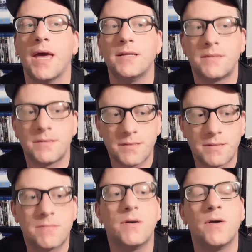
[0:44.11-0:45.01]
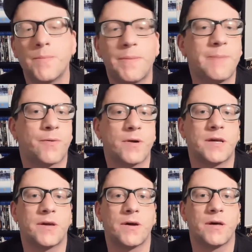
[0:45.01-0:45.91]
it's gonna be
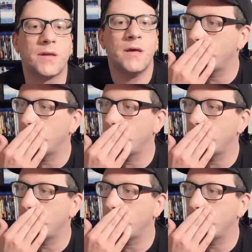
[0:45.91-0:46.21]
pretty good.